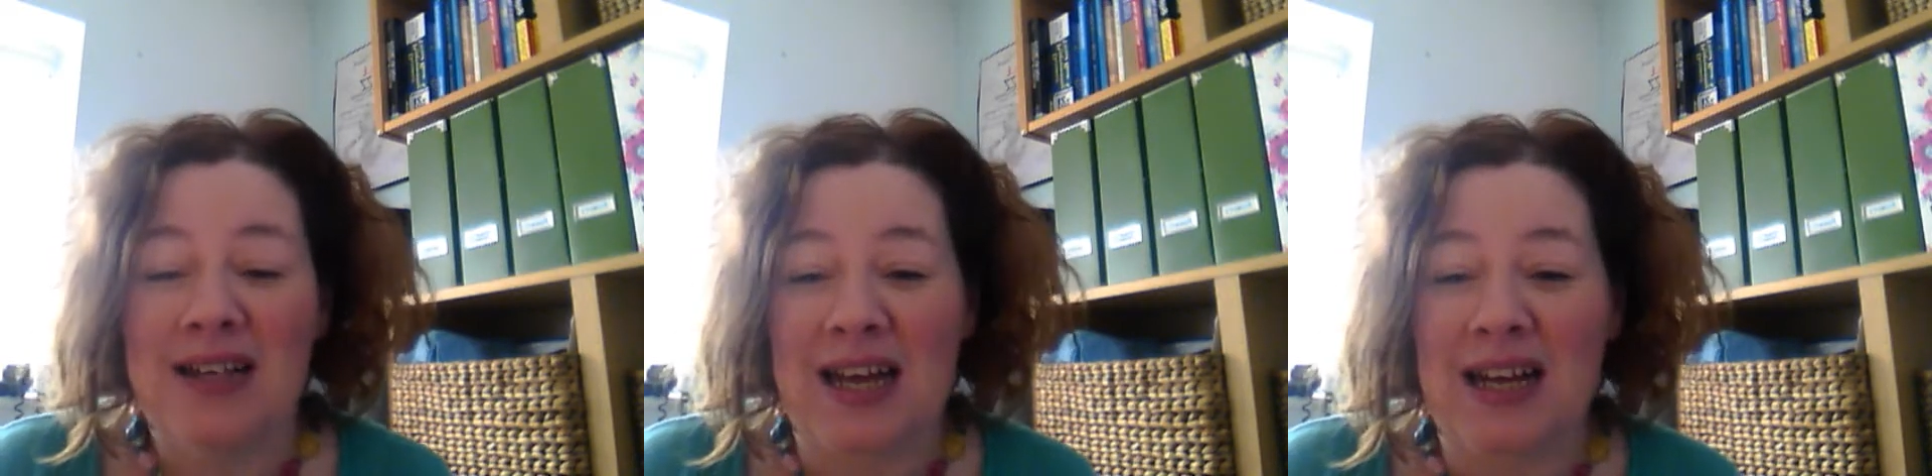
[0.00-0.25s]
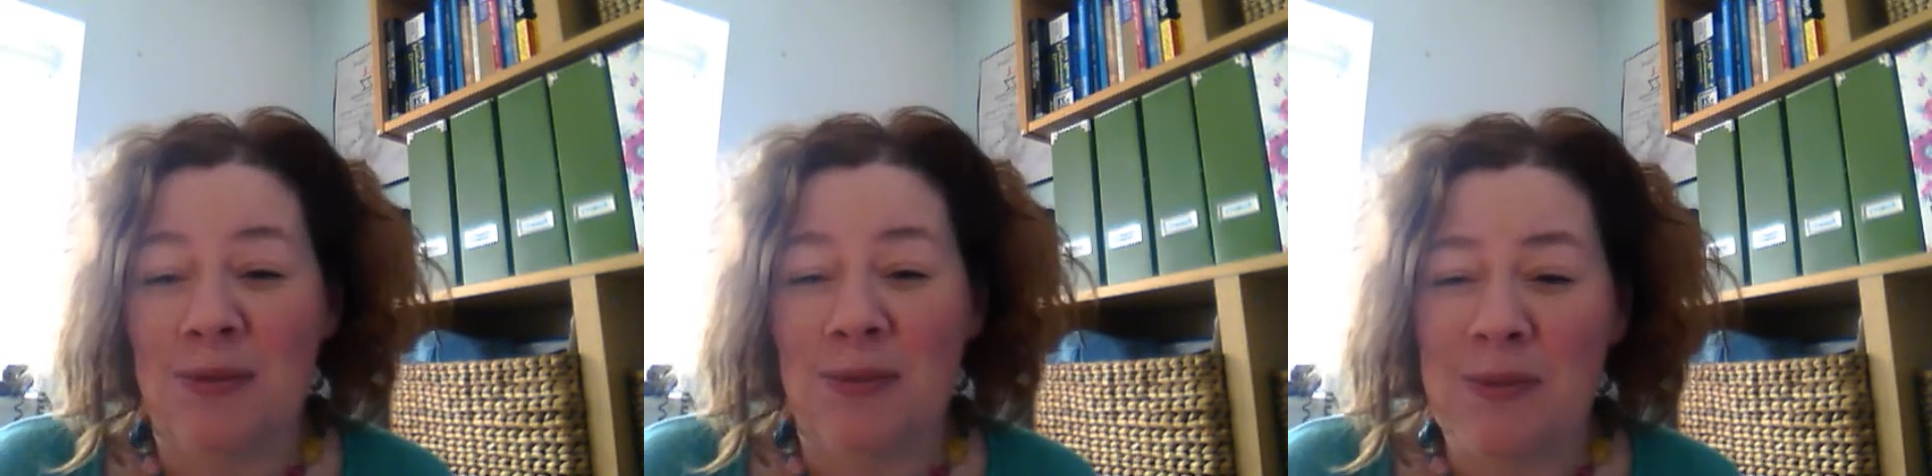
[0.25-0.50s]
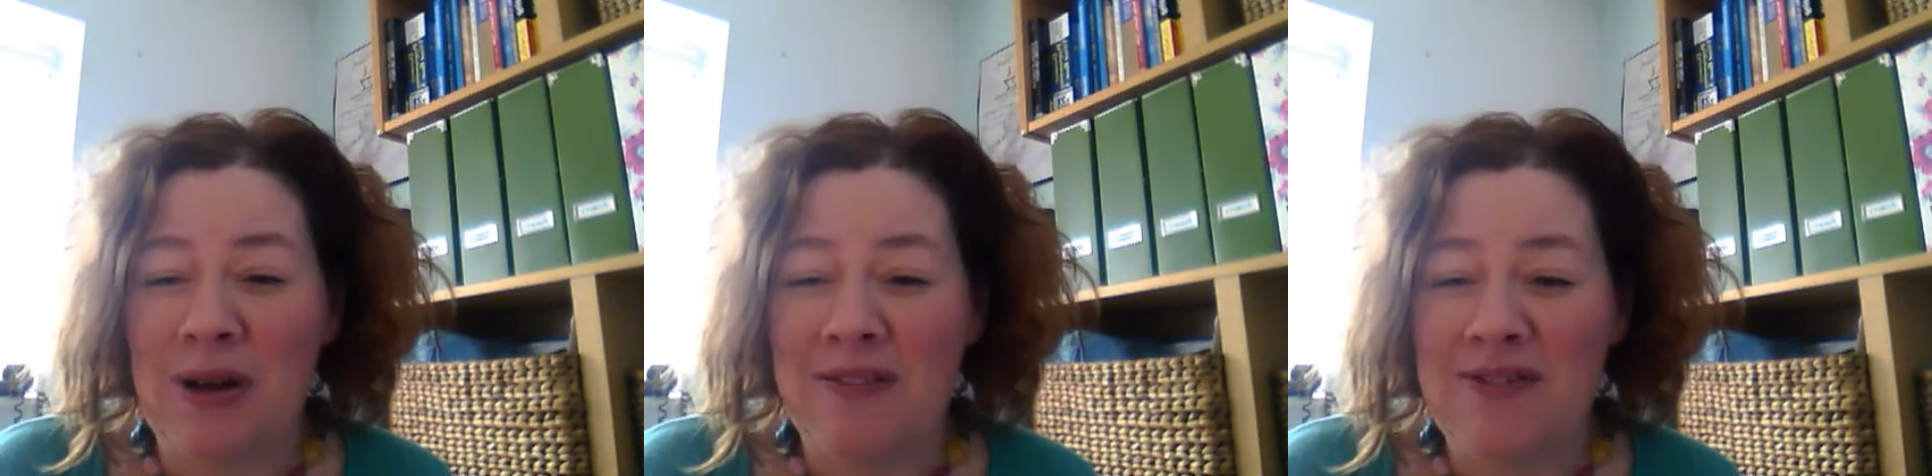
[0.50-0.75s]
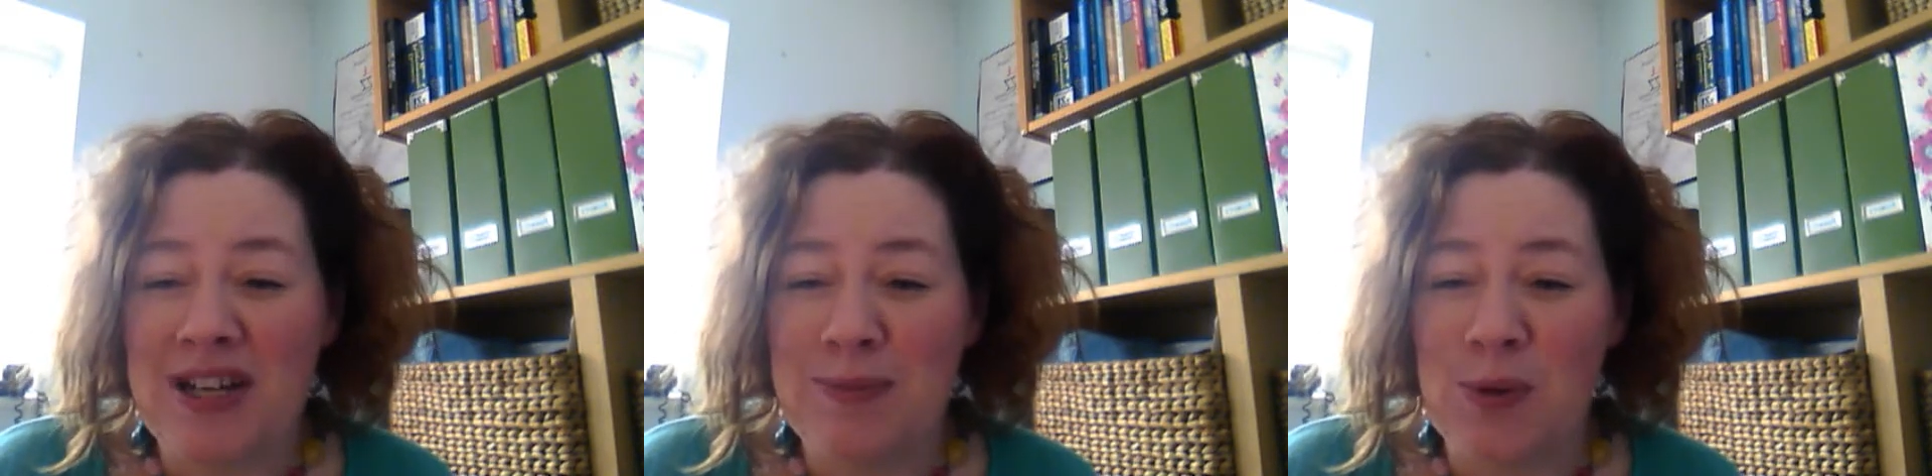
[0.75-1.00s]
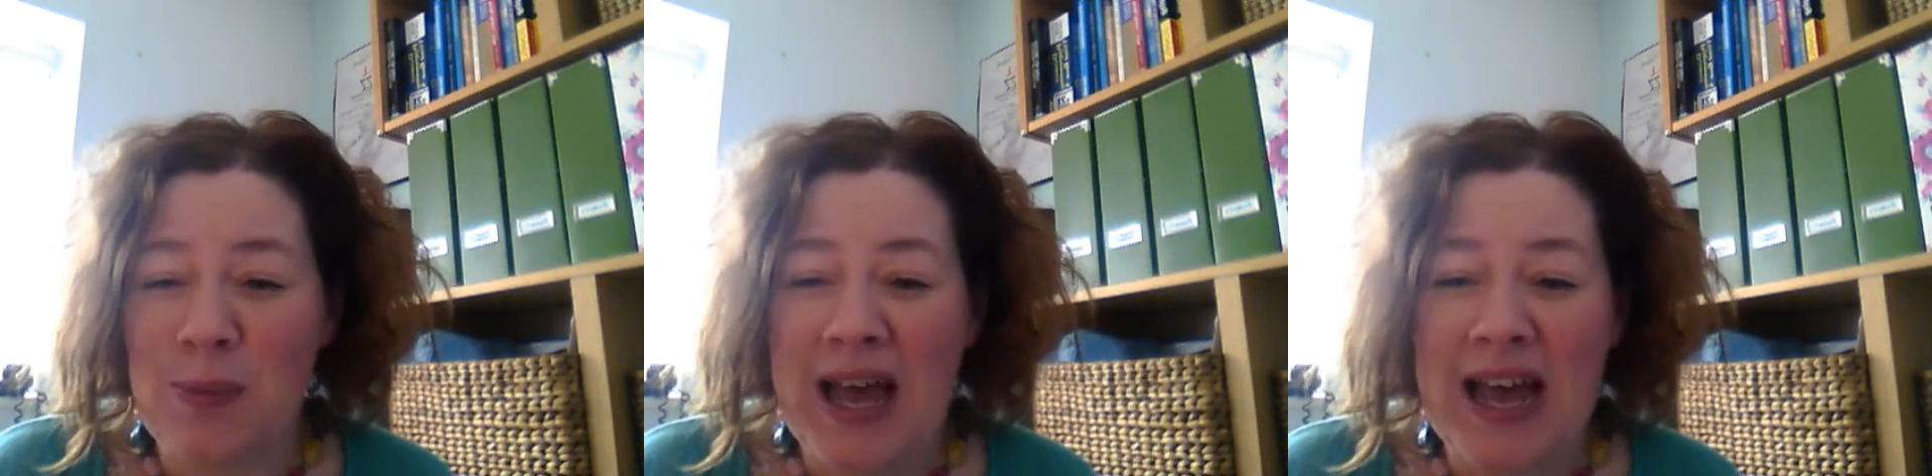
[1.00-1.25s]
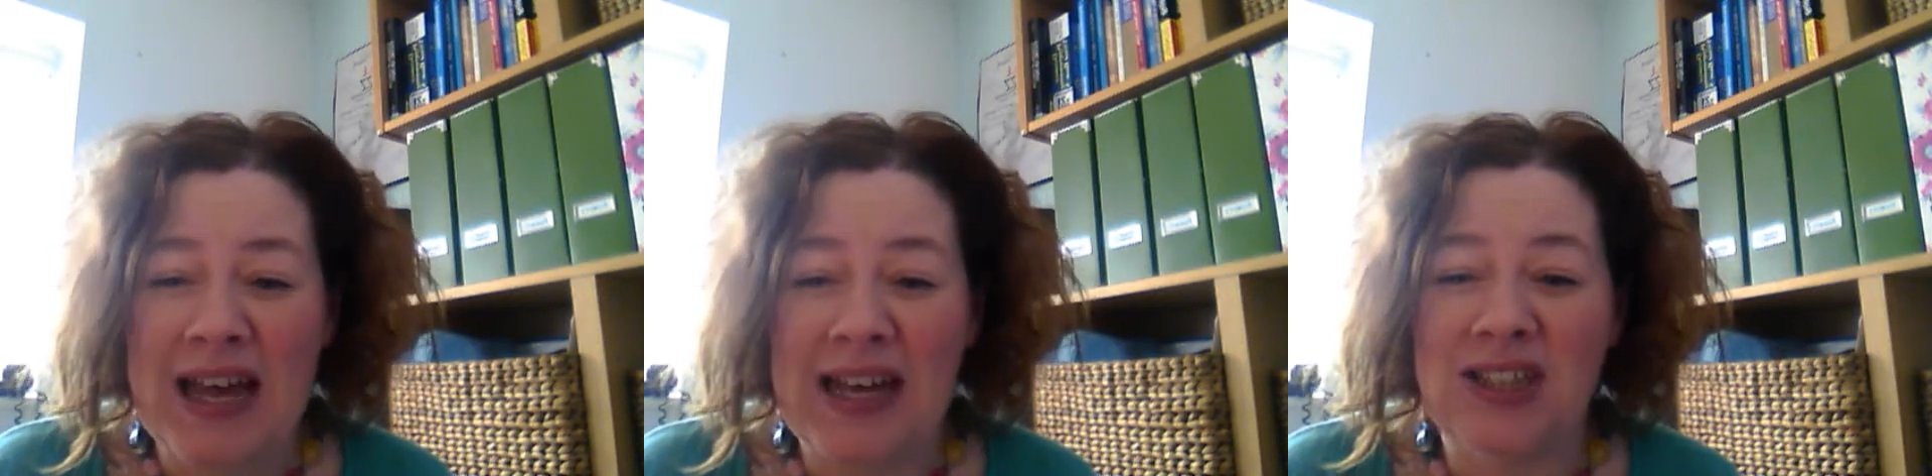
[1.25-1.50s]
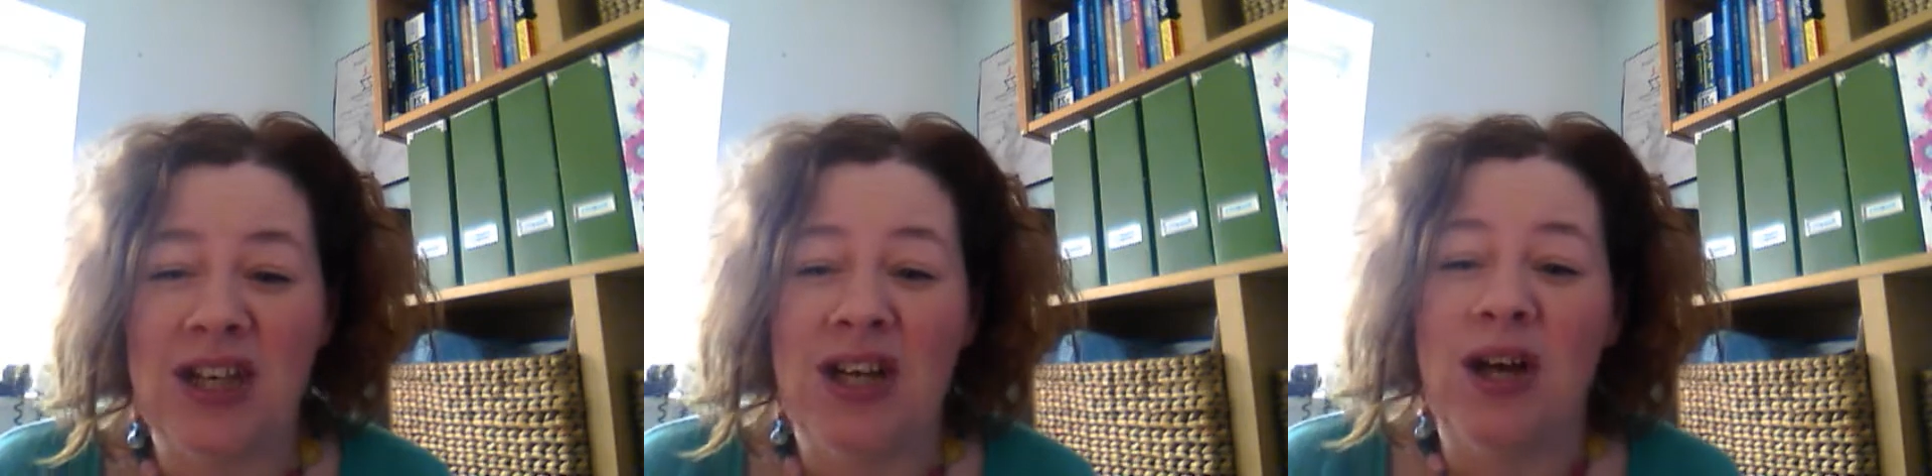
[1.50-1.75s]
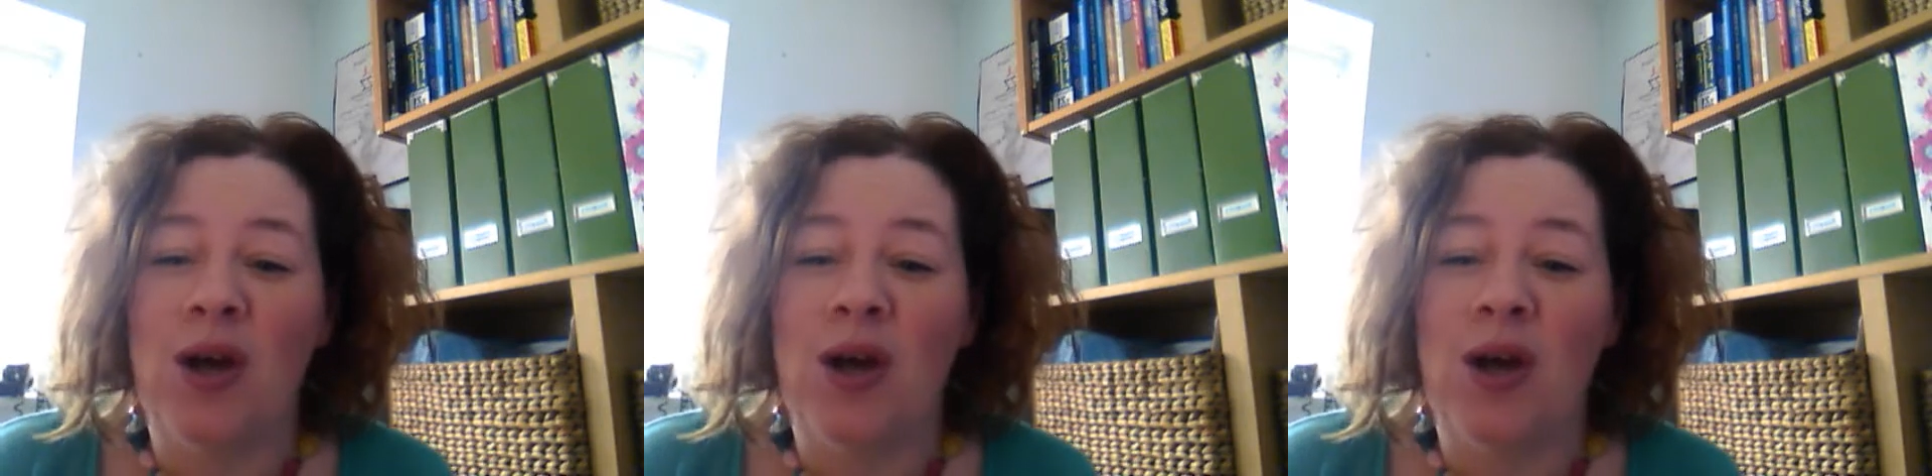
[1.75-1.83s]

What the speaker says: take a look at my Facebook page